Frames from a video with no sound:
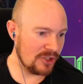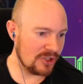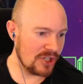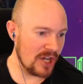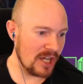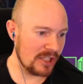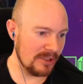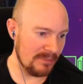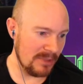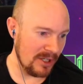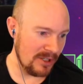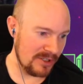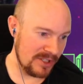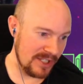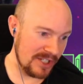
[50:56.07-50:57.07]
chocolate
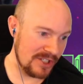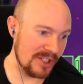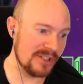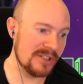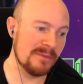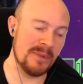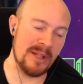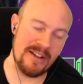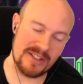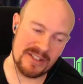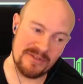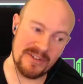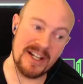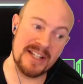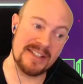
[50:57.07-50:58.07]
bars. They shall
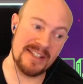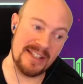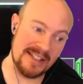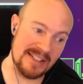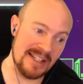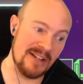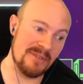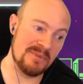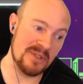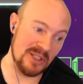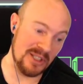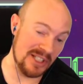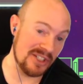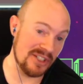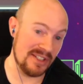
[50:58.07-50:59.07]
suffice. They sound
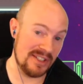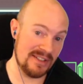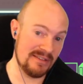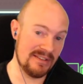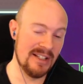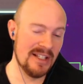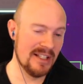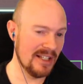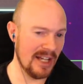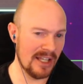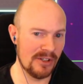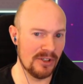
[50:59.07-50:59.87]
delicious. I don't know